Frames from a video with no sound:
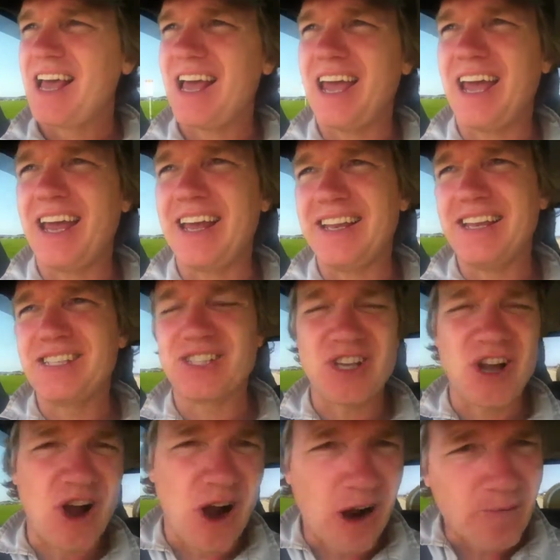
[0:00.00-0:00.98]
And this
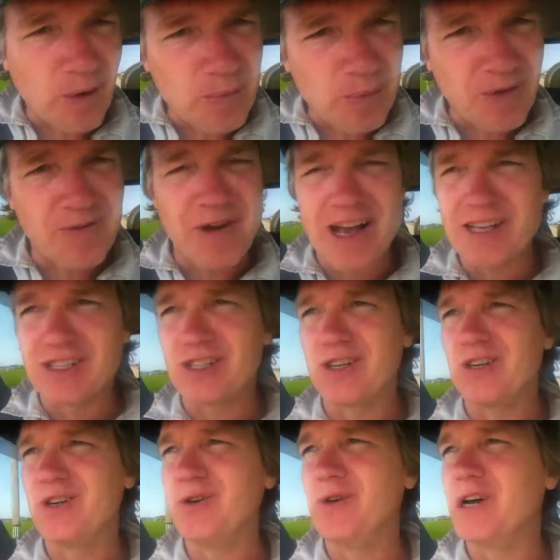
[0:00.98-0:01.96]
is a Harvard
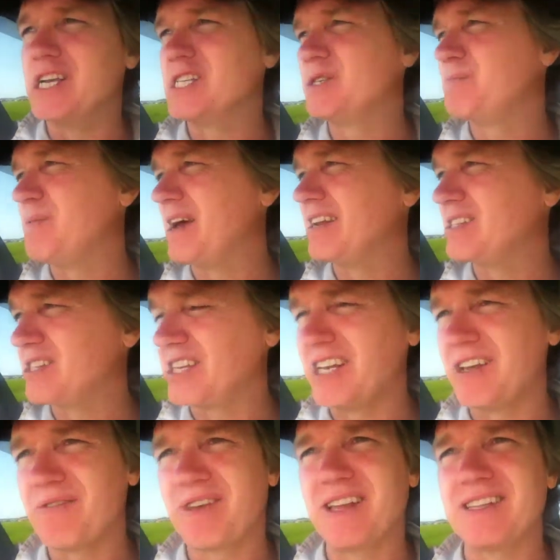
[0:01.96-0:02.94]
professor who has spent
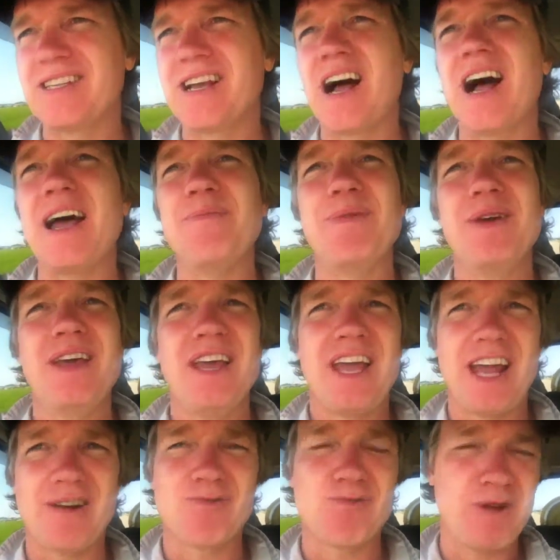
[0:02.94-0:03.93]
significant time
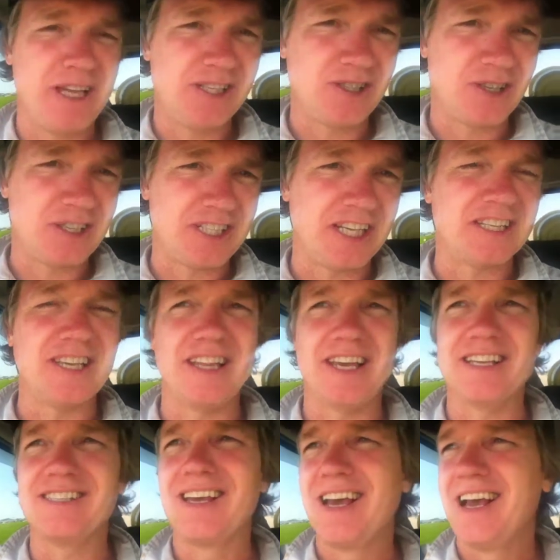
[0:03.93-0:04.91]
and research into
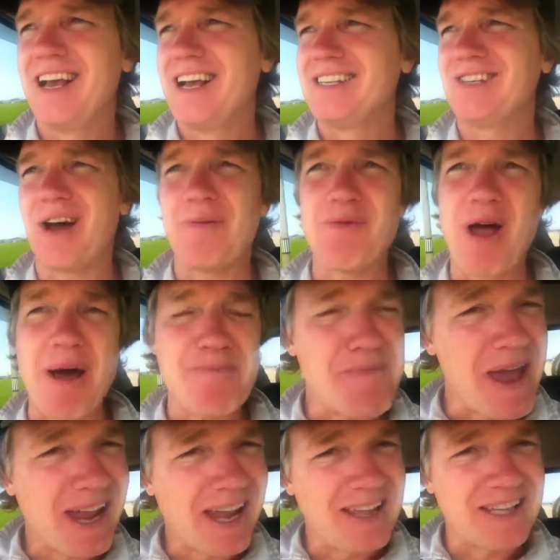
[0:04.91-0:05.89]
this. So I'm not
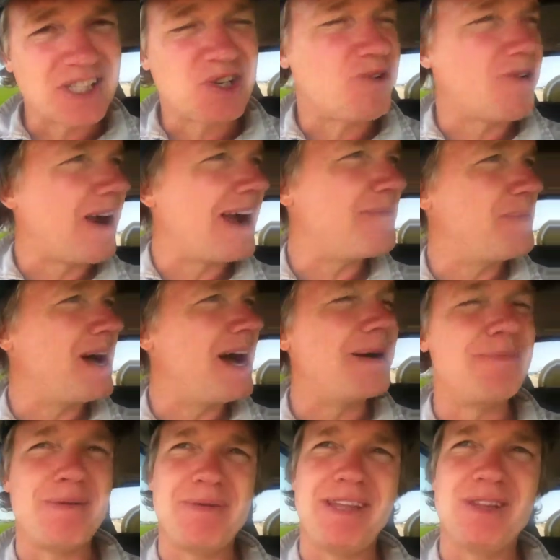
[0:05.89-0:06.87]
making this crap
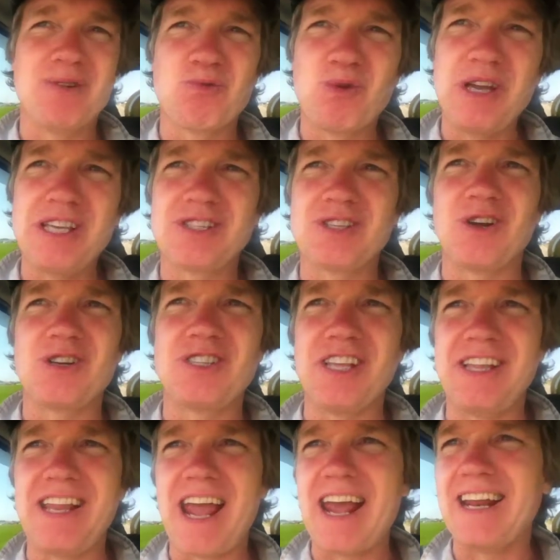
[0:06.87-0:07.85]
up. I mean, the research,
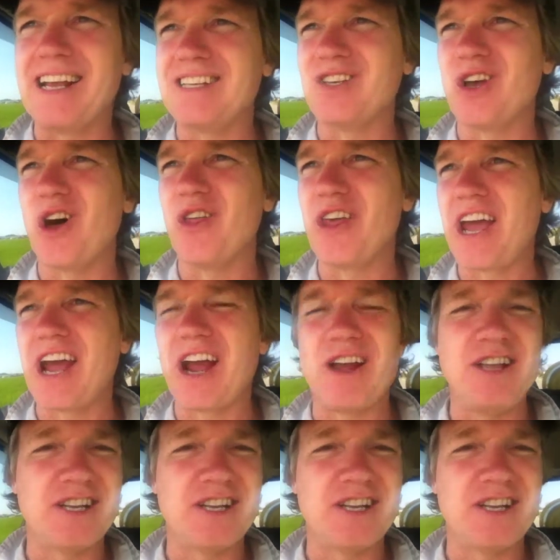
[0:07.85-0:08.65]
the data is all there.